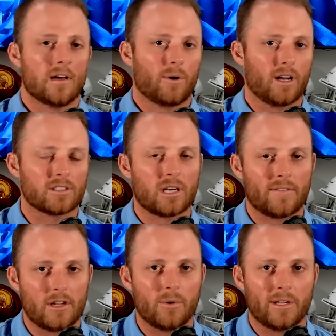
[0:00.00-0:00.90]
We also have
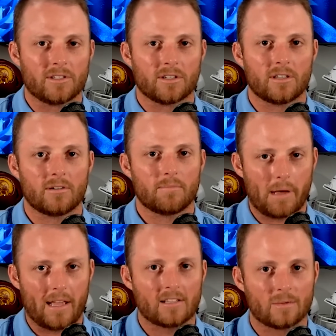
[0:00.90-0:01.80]
a new intern.
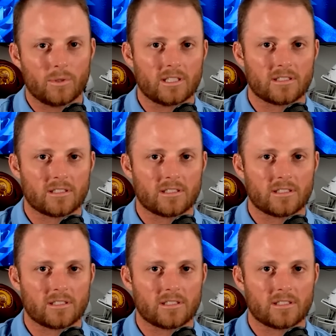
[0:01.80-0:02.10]
Peyton's with